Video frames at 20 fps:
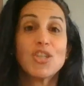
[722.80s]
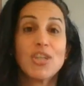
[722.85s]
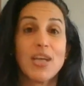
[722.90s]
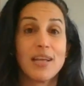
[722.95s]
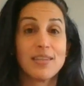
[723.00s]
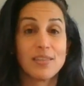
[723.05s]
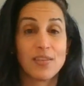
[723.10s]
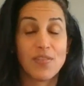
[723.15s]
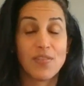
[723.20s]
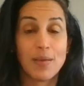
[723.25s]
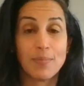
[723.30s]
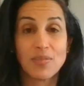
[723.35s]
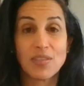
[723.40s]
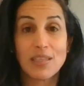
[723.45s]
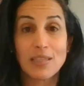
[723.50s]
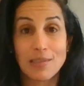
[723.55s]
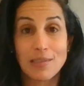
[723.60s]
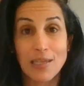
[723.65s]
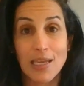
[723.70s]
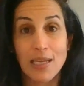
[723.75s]
chance of them
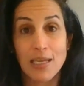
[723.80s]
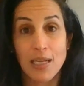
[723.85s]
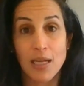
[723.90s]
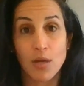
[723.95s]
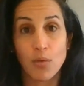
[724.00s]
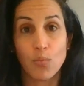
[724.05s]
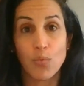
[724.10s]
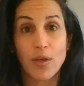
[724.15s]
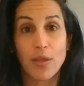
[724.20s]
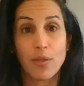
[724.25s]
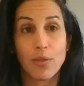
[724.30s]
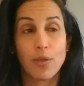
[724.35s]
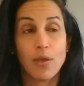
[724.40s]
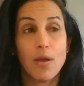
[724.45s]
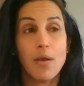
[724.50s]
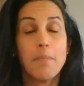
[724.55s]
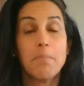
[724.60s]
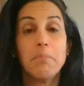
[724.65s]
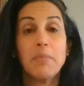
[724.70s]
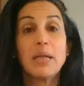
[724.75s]
succeeding with
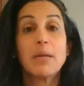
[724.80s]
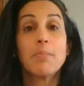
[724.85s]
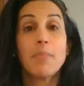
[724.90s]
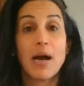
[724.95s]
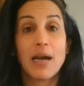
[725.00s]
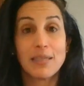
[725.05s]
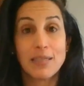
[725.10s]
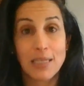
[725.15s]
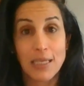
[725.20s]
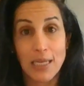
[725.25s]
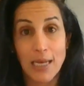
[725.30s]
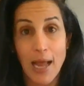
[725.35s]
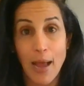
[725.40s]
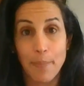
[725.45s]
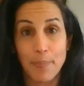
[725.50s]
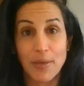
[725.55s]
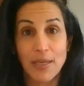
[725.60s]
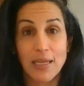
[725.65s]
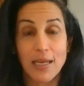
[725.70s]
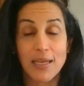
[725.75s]
minimizing it
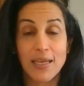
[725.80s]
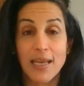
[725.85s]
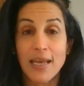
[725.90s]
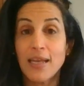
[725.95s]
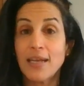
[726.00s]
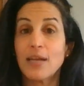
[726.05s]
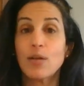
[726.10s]
happening again,